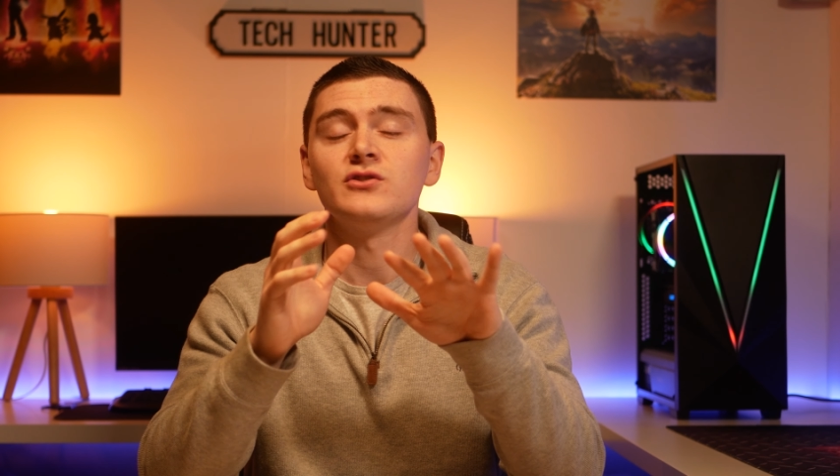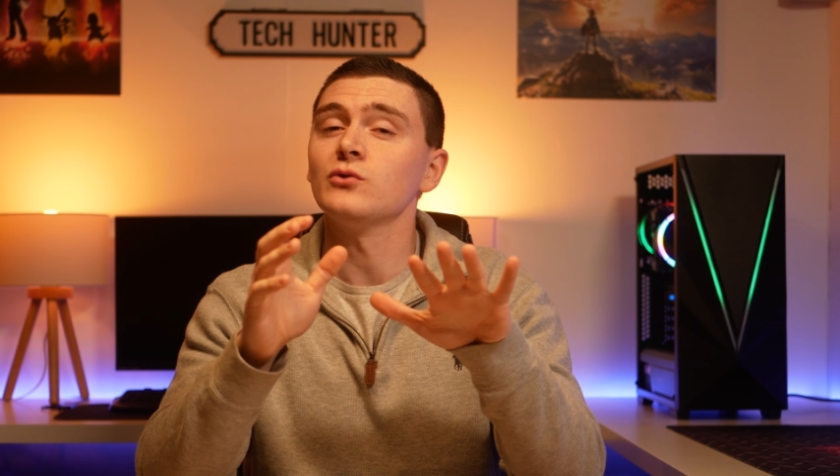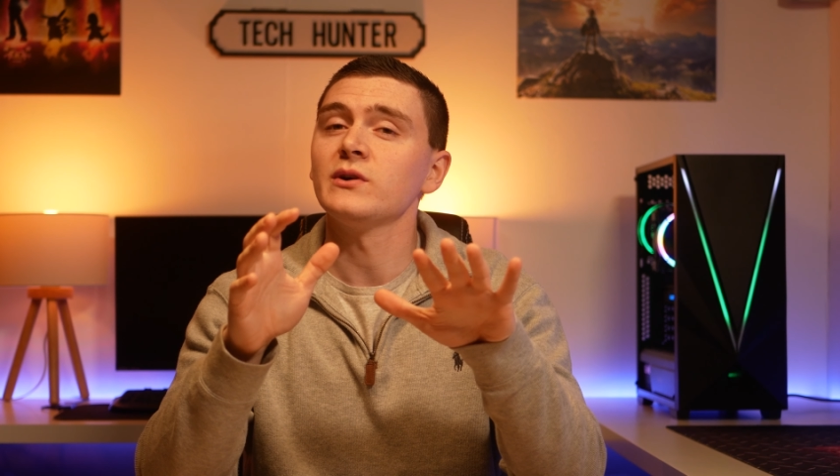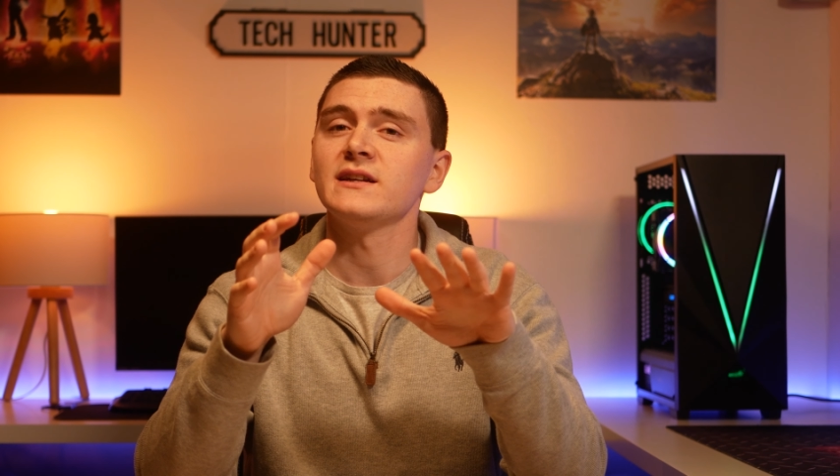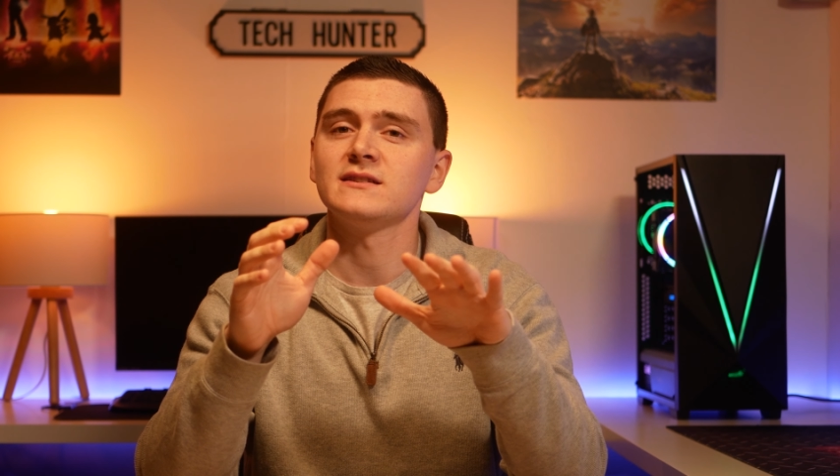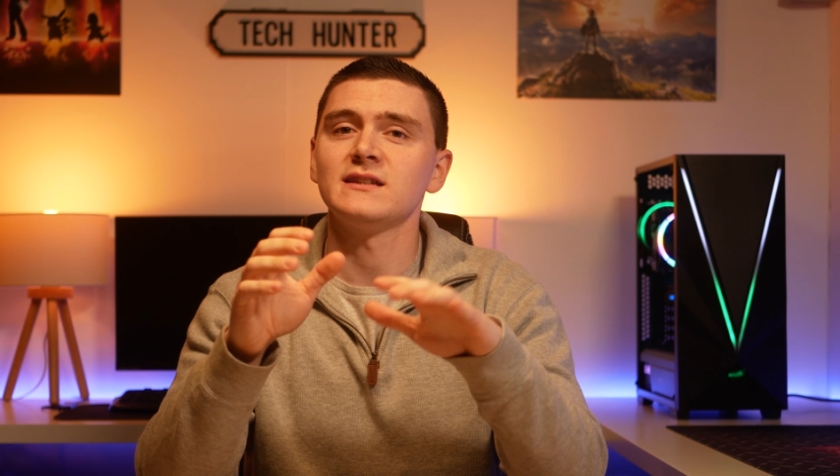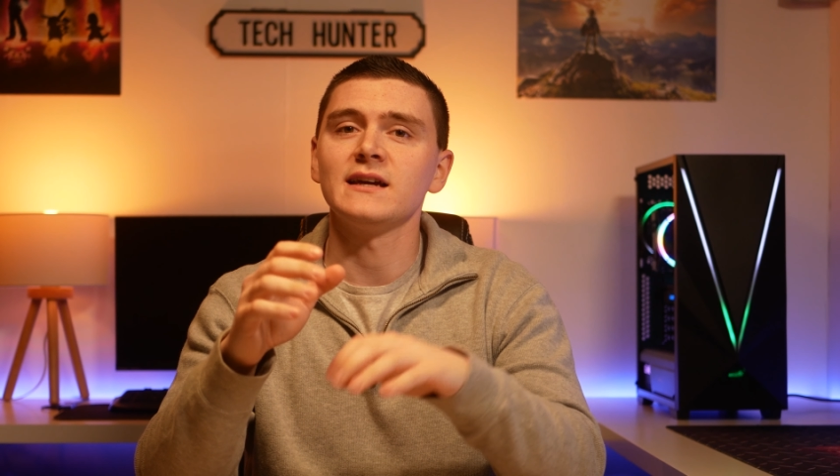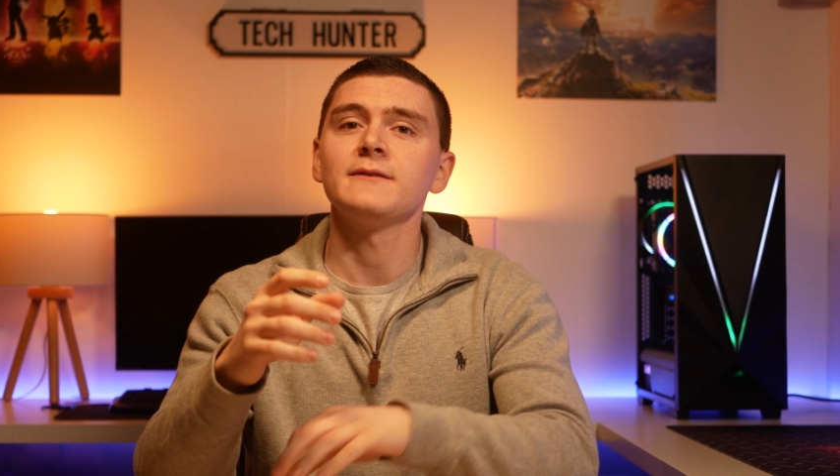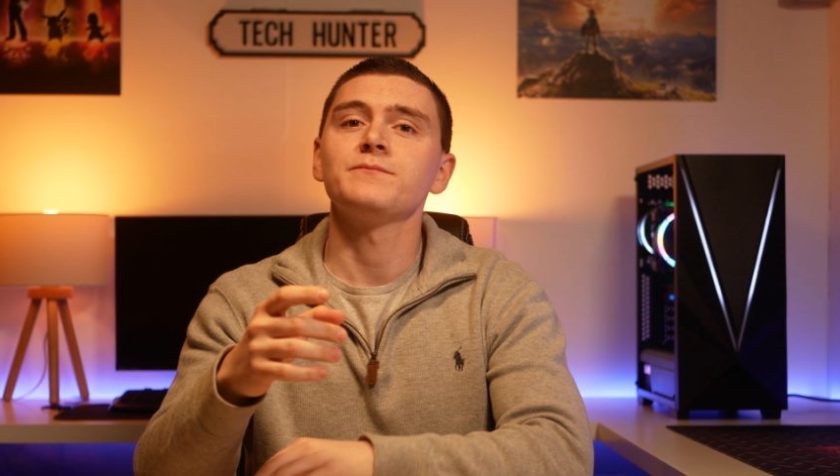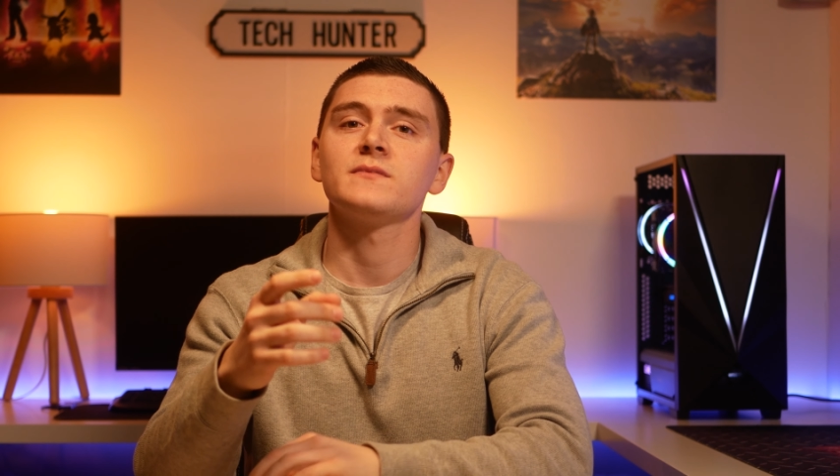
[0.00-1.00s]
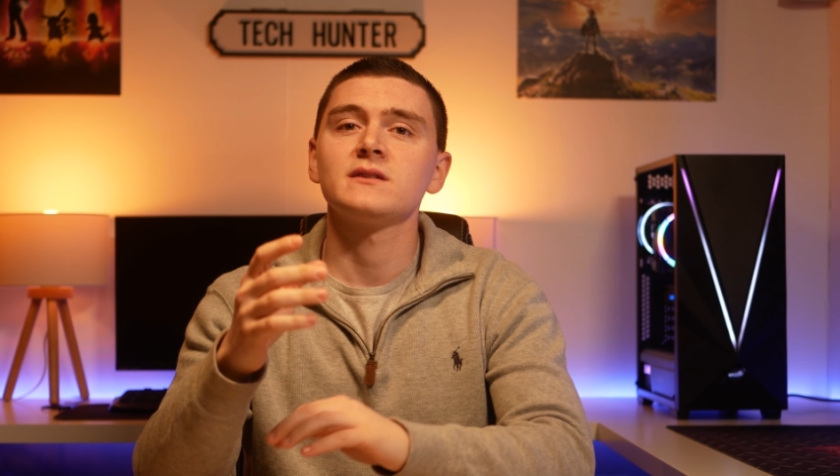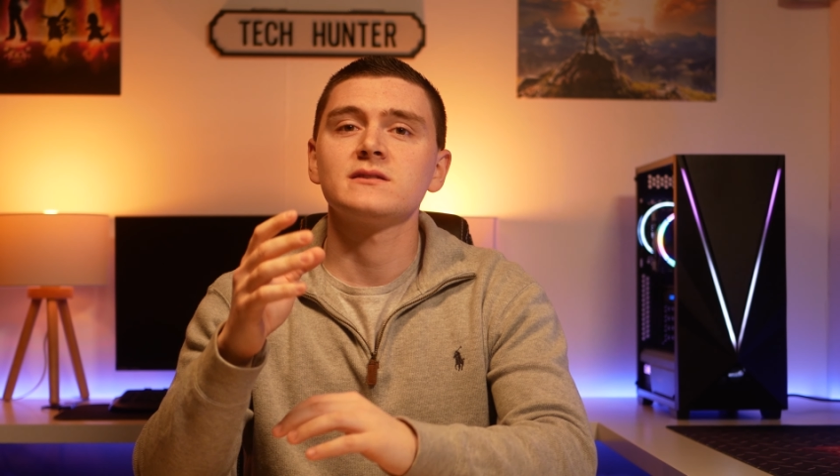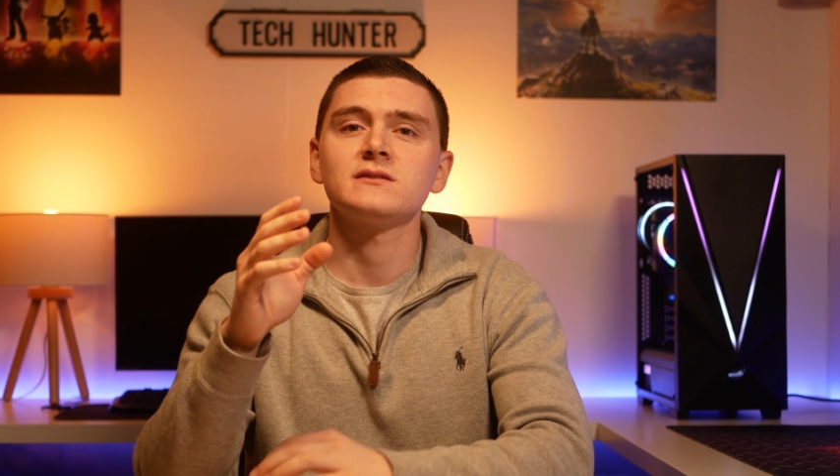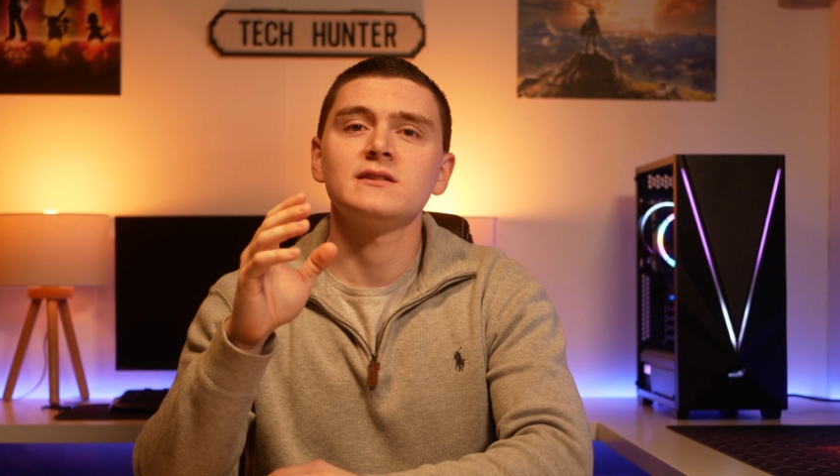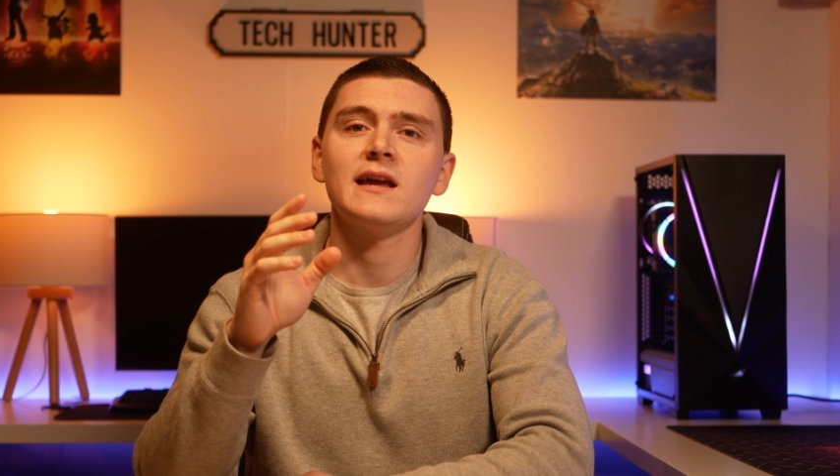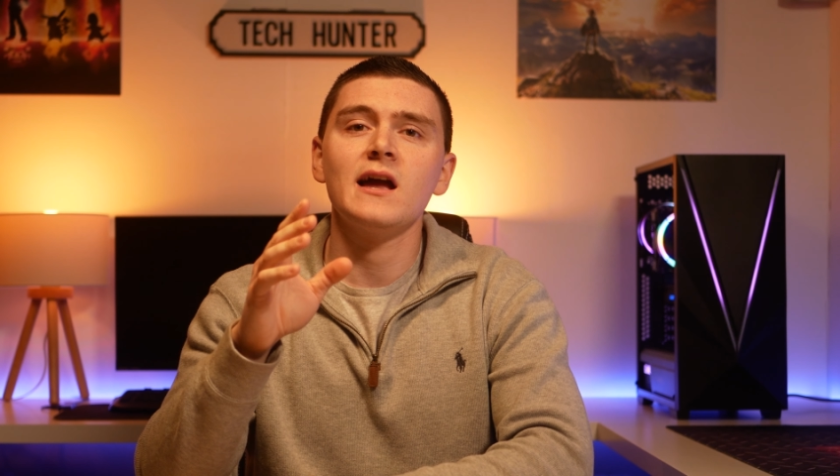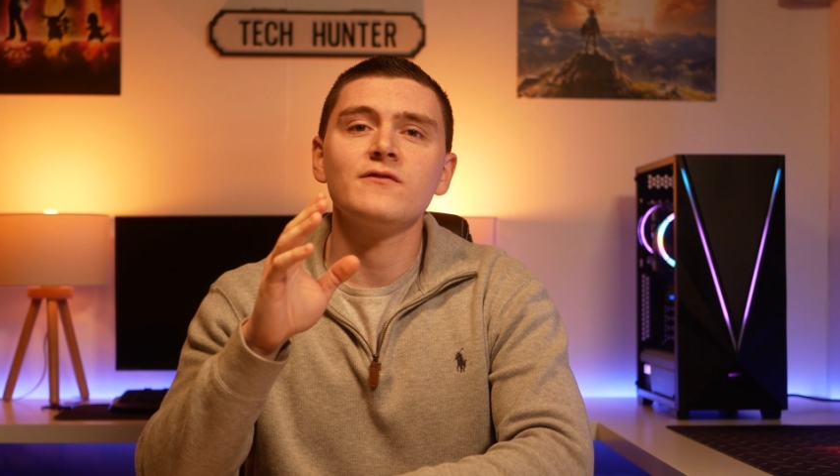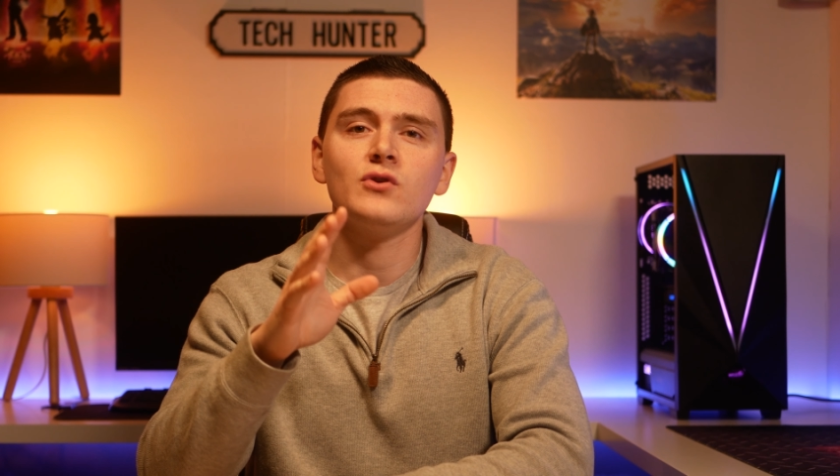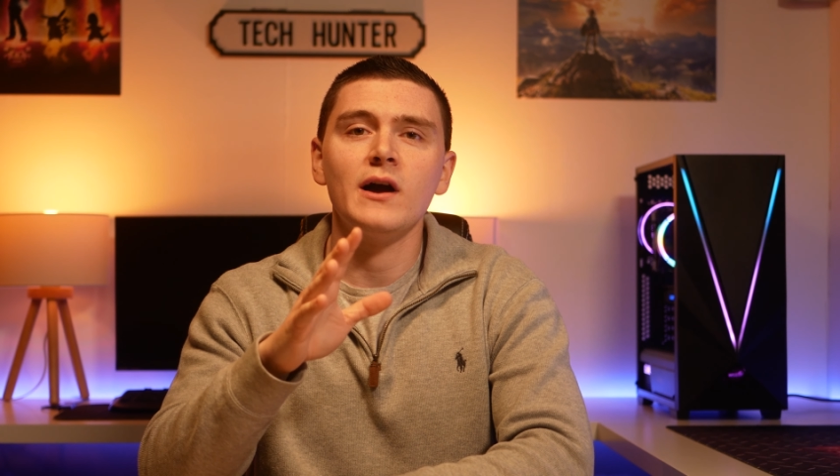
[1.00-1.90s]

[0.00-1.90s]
you're all here today. Today I've